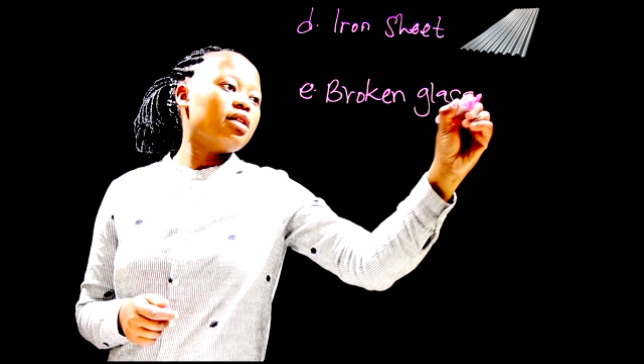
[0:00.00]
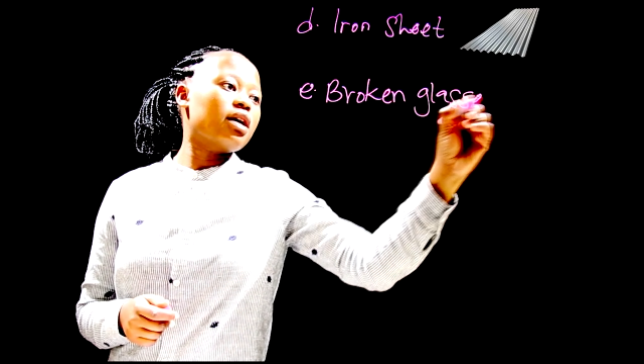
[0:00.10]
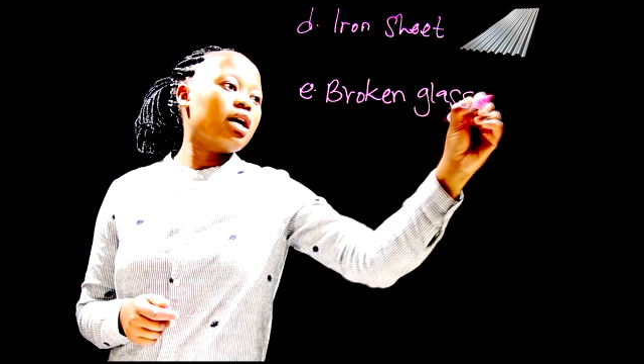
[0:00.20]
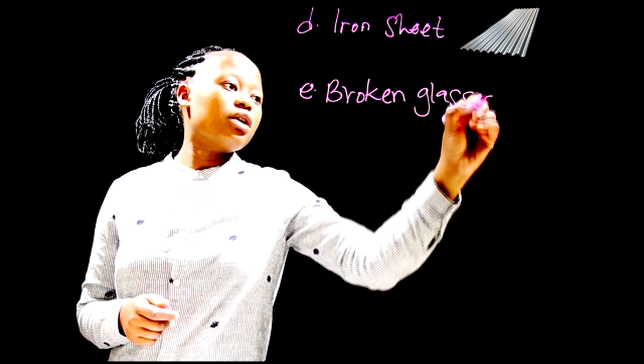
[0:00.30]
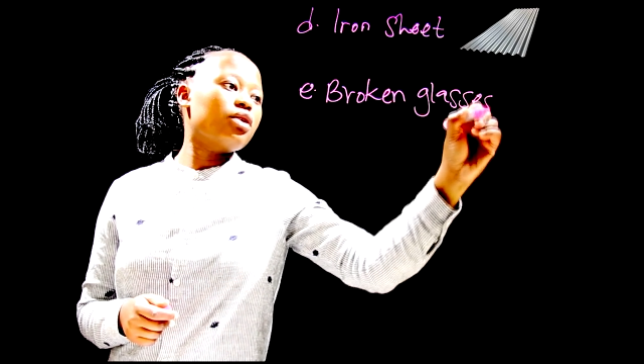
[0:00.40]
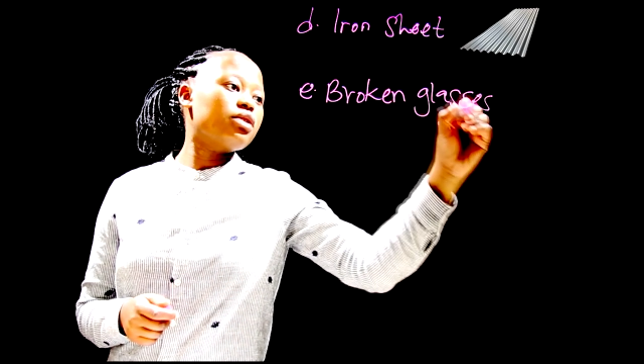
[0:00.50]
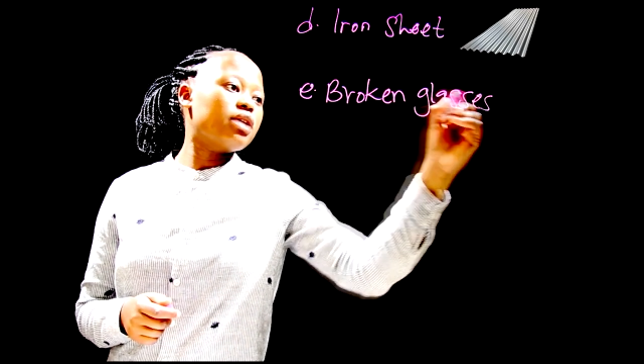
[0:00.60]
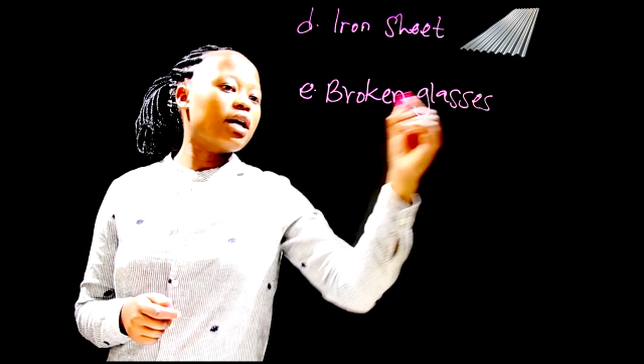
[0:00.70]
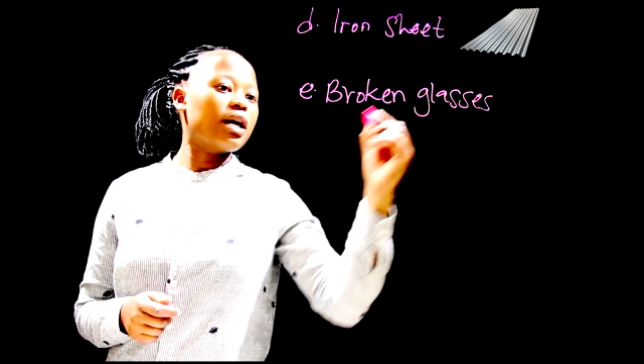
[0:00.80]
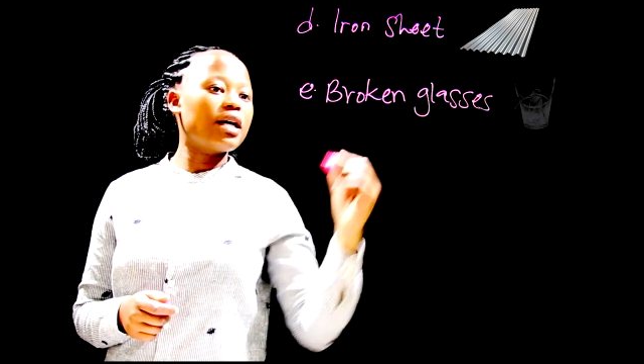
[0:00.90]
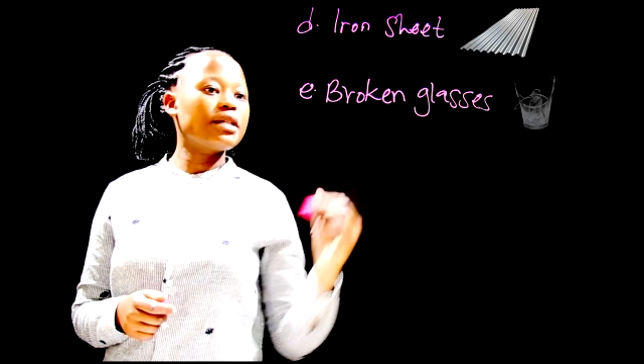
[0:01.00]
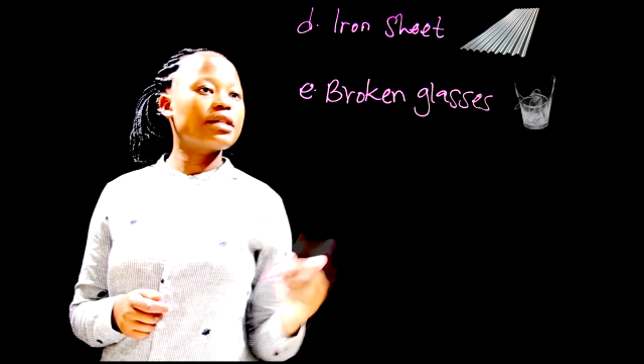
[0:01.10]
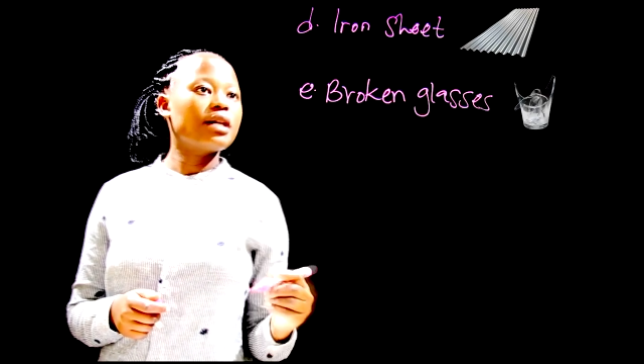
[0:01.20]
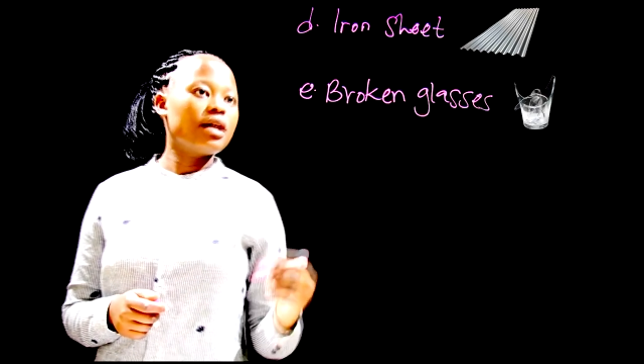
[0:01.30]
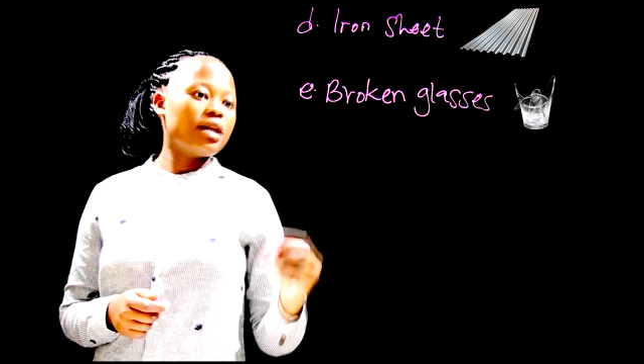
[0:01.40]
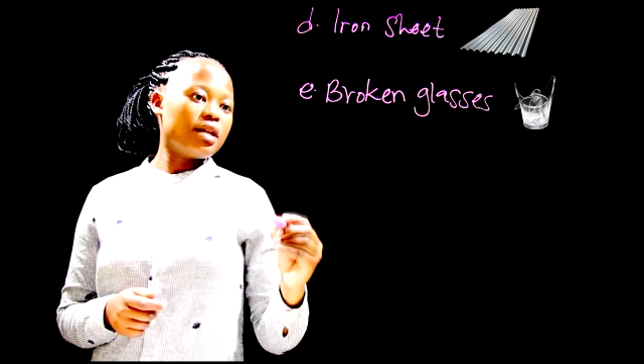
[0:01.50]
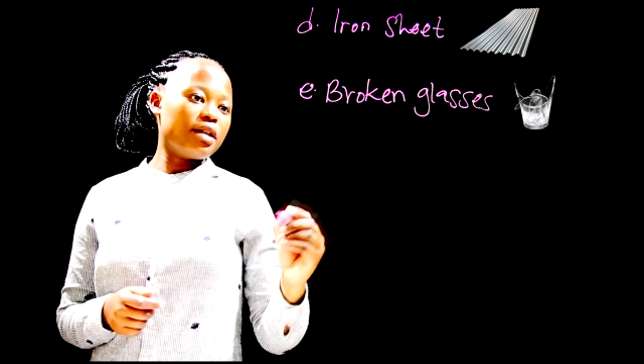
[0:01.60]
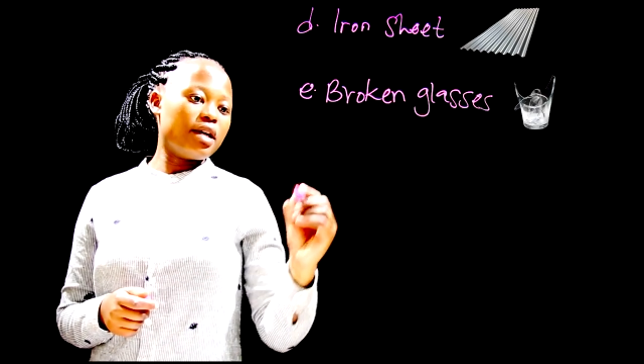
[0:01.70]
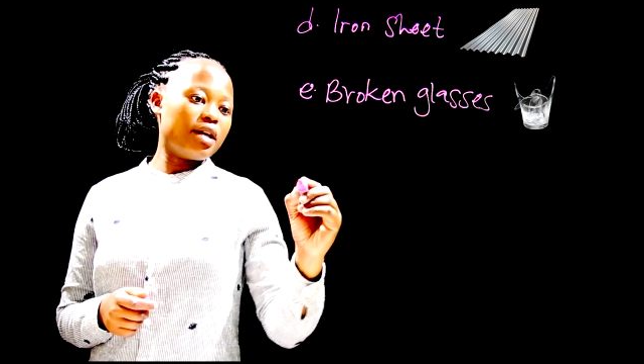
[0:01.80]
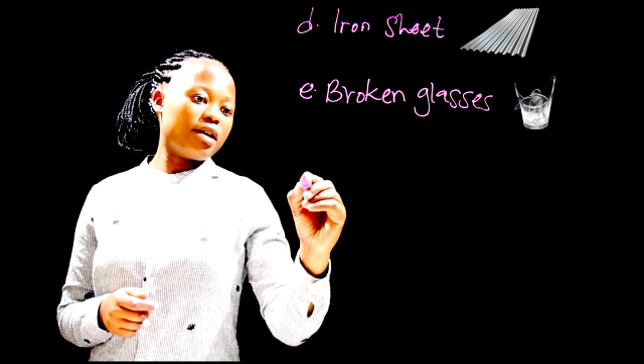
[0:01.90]
We can cause a cut.
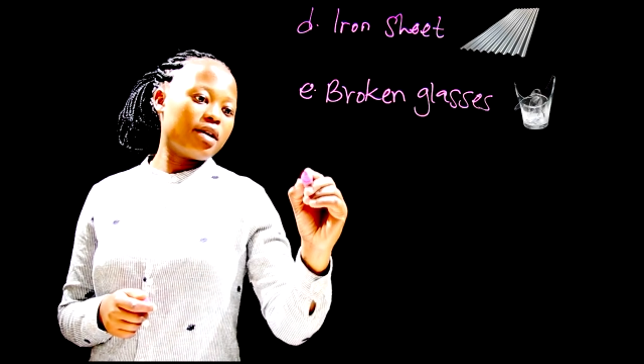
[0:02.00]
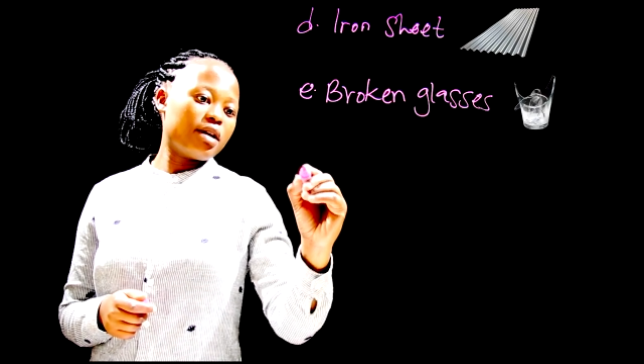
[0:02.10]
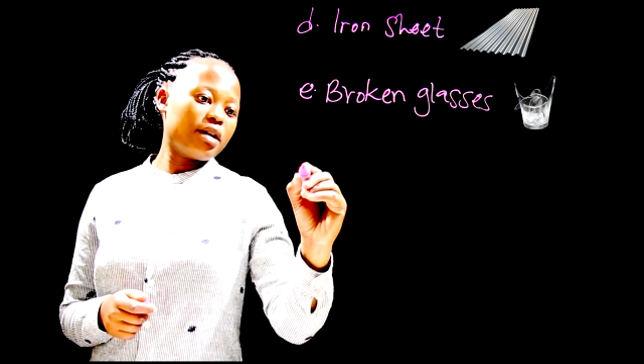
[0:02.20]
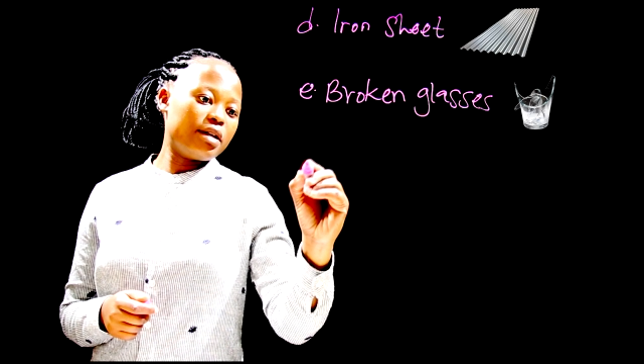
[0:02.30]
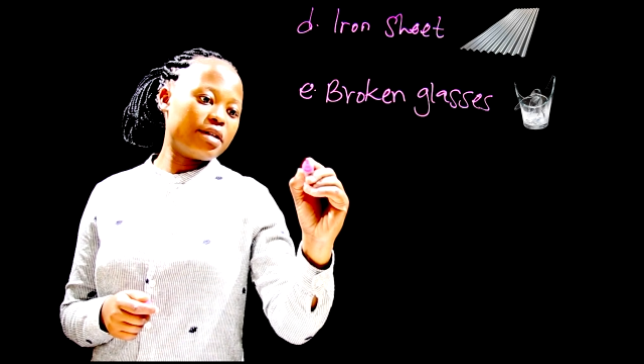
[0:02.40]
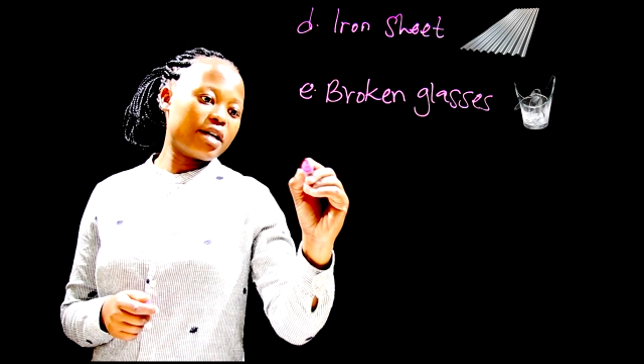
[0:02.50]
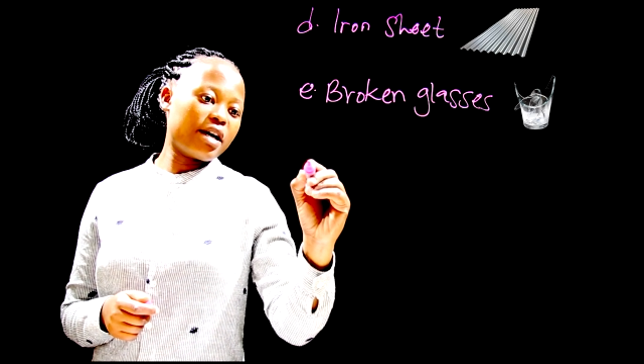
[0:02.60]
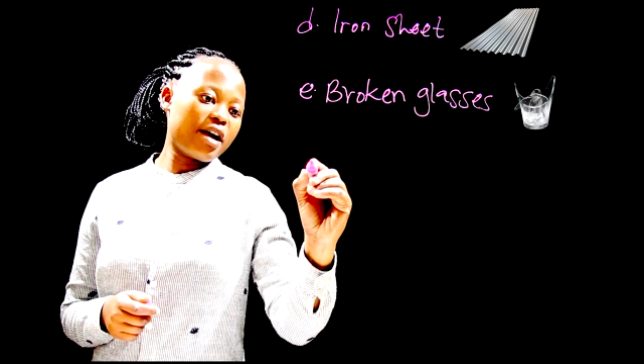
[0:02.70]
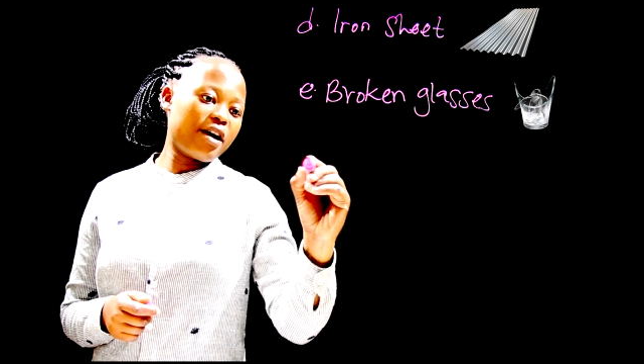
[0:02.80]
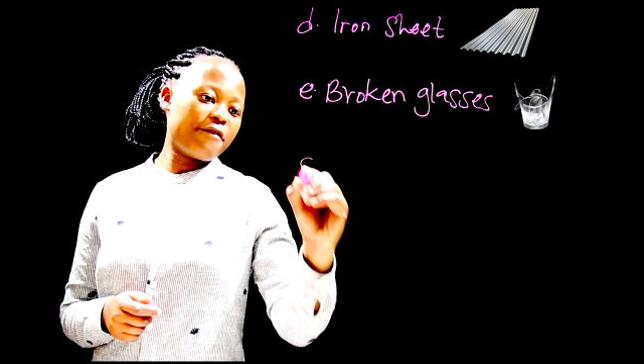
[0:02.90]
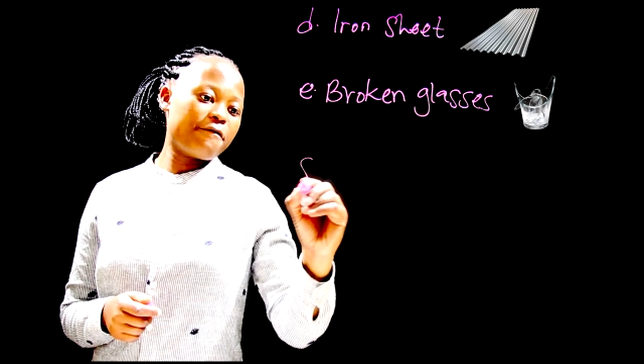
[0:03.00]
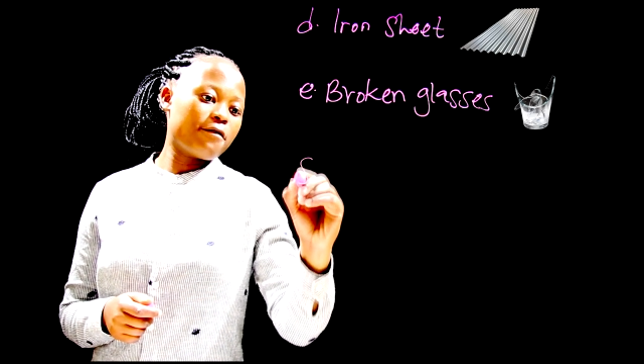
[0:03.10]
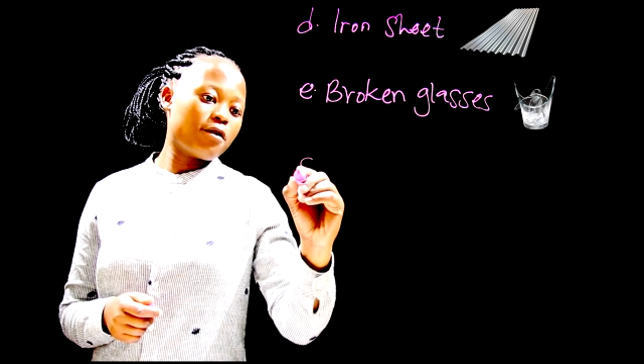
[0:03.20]
Then with the F,